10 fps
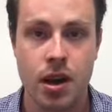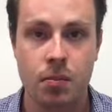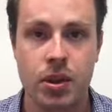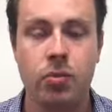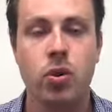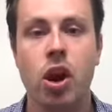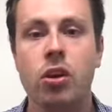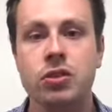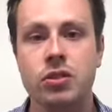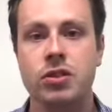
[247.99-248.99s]
But then we
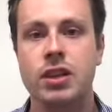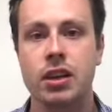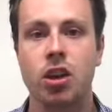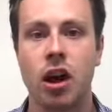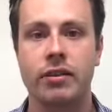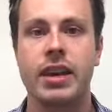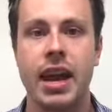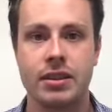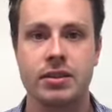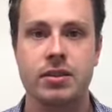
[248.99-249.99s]
also see a lot of
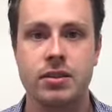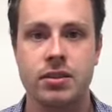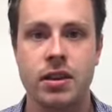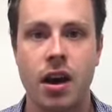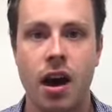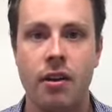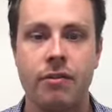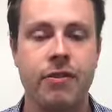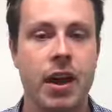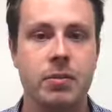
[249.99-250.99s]
cases of
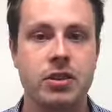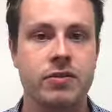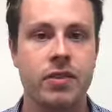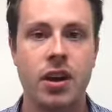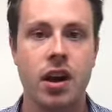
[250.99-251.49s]
famous